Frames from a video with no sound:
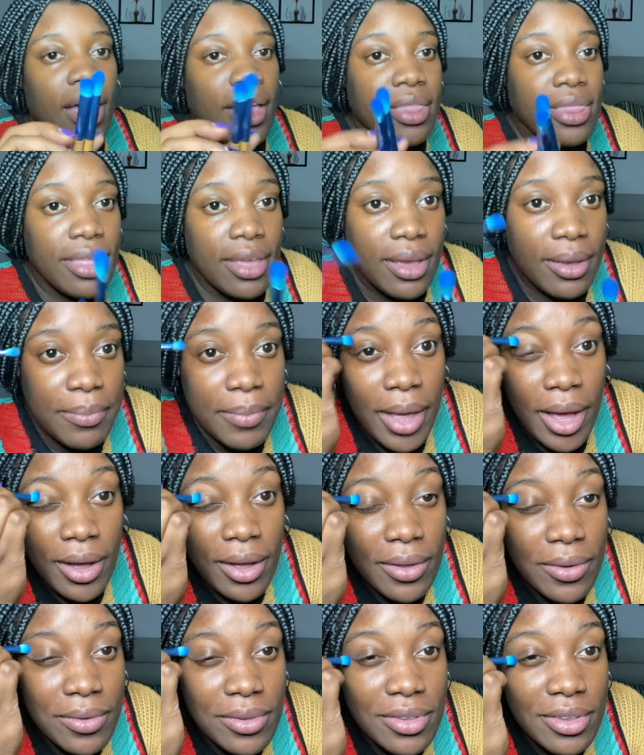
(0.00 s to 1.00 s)
I think I'm going
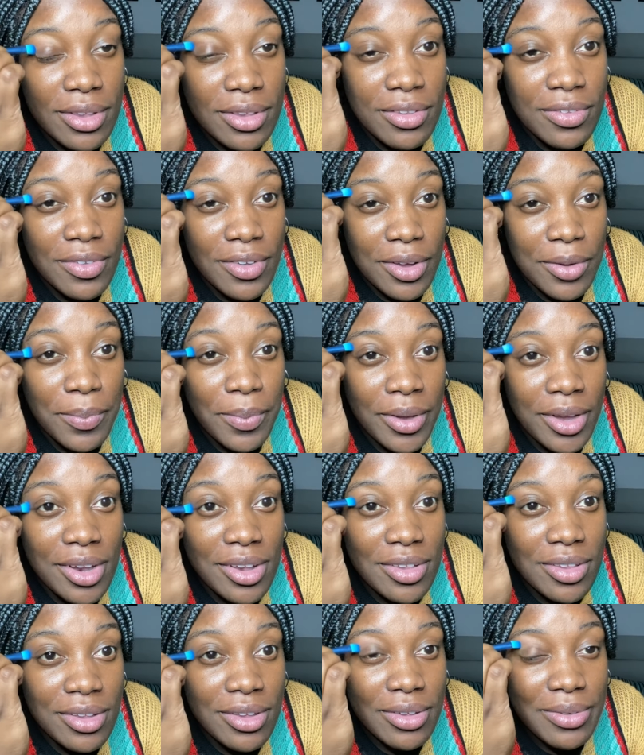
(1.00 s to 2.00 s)
to use this for up here
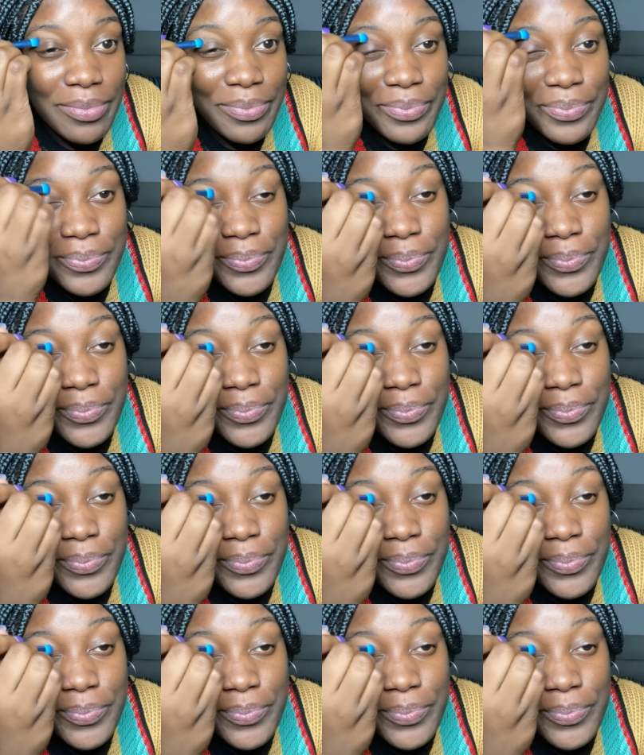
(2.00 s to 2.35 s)
some.